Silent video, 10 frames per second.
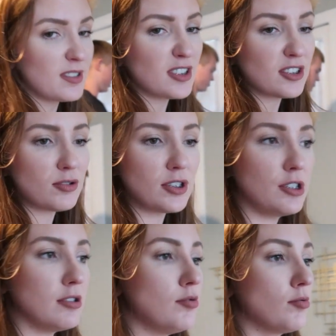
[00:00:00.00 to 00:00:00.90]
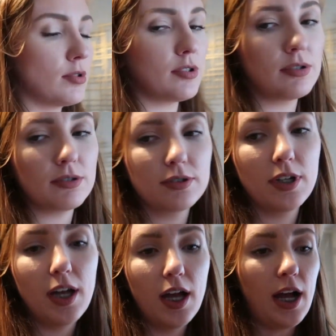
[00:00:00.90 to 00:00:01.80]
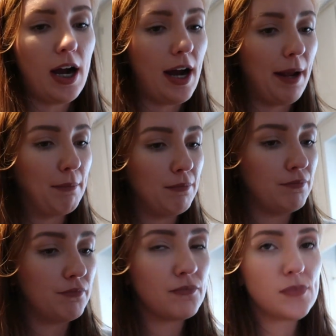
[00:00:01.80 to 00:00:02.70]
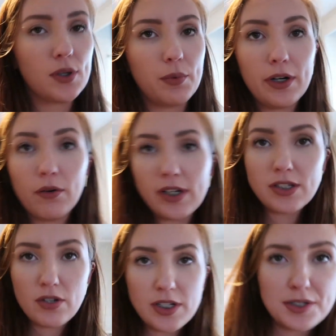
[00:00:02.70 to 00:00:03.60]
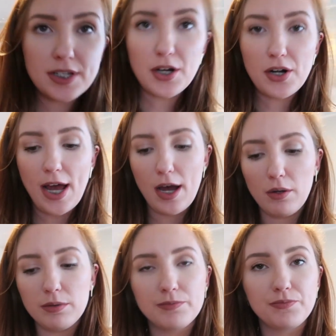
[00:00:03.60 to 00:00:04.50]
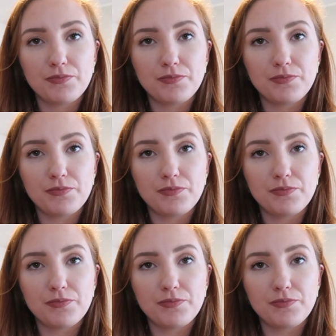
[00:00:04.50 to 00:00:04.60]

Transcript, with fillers: extra so cute. In there. All right, so we're going to eat dinner now.